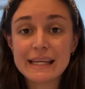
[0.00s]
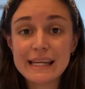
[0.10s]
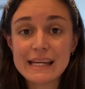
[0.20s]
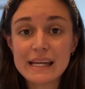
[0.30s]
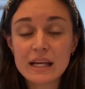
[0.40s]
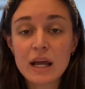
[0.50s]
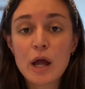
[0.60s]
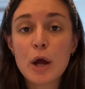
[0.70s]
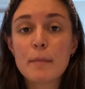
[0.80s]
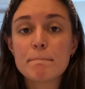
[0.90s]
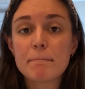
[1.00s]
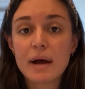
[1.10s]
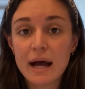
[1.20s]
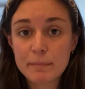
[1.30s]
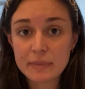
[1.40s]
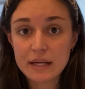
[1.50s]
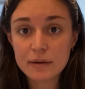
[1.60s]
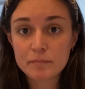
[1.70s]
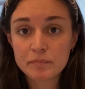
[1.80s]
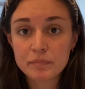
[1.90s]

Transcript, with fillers: e, puppy.